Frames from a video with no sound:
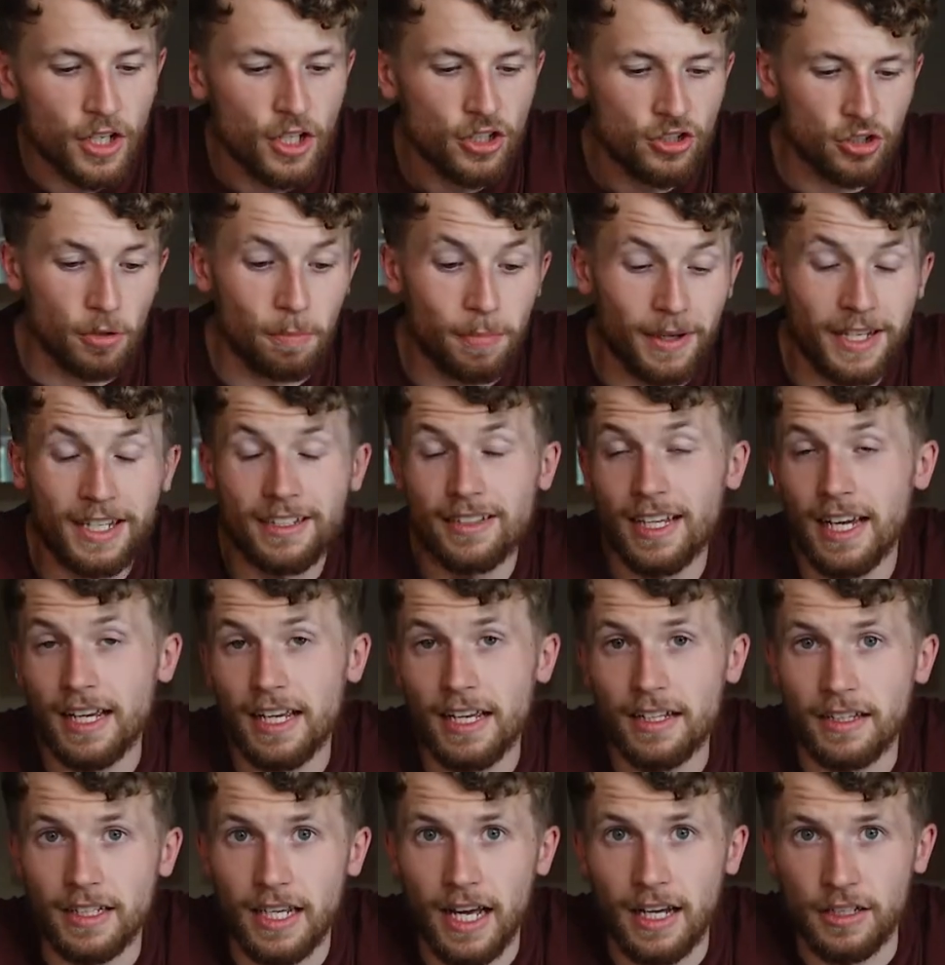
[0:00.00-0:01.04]
So pick a date
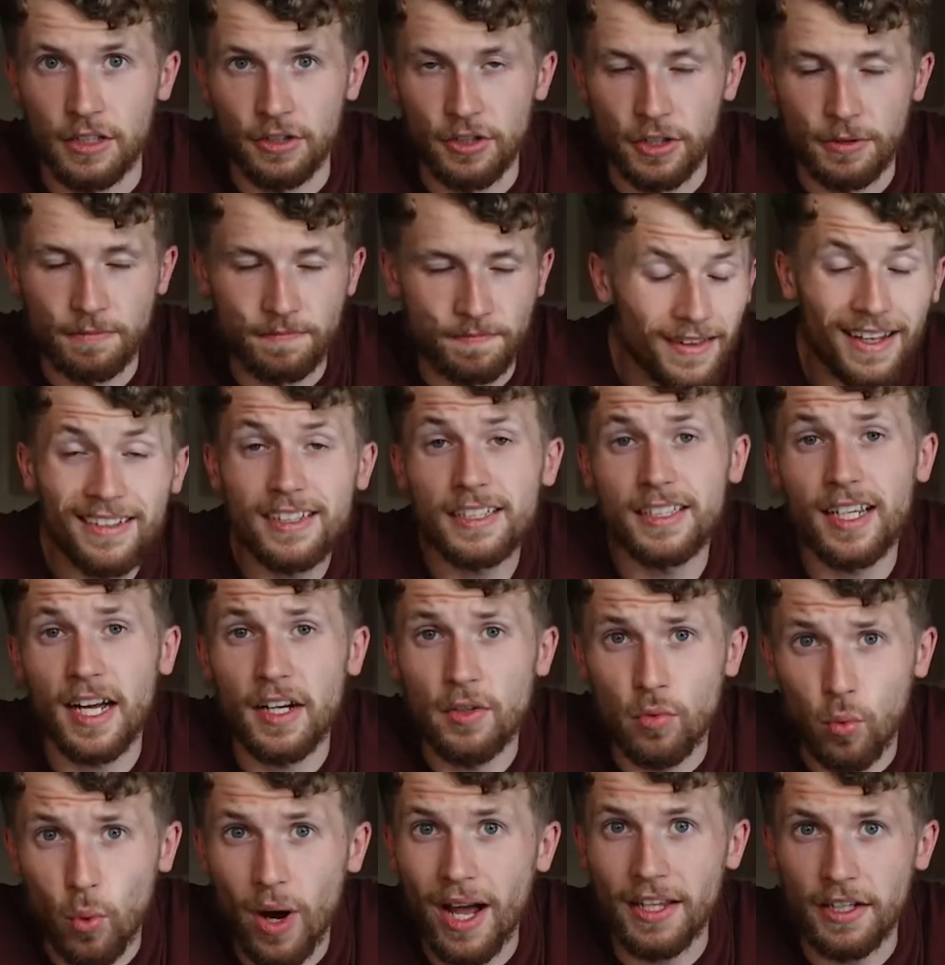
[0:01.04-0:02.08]
in the calendar, then
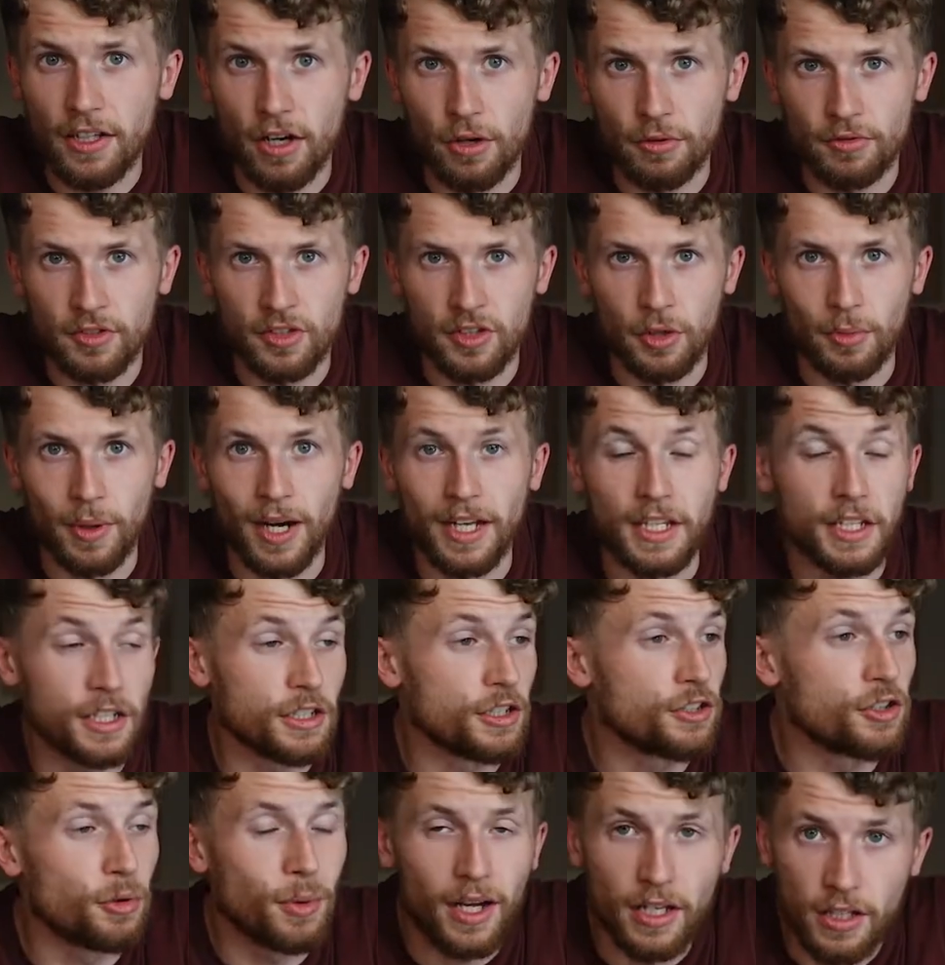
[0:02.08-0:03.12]
decide where you're going to do it. Are you
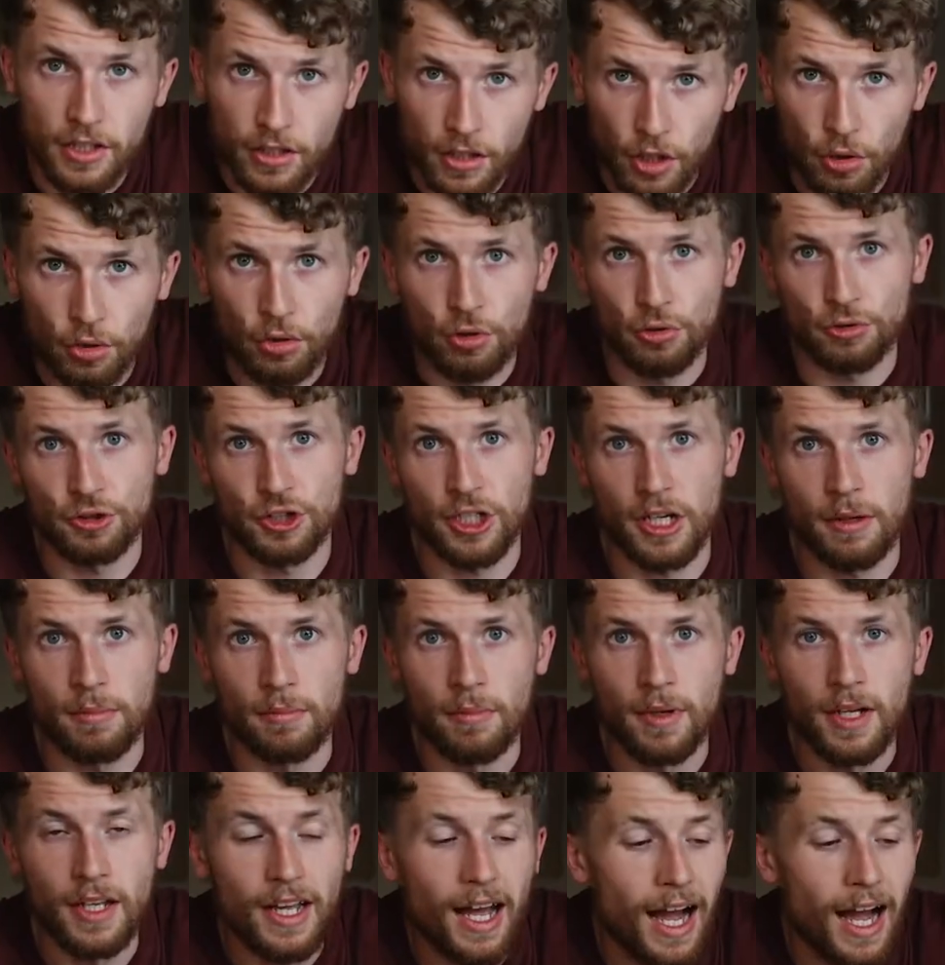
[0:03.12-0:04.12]
going to do it at your local gym?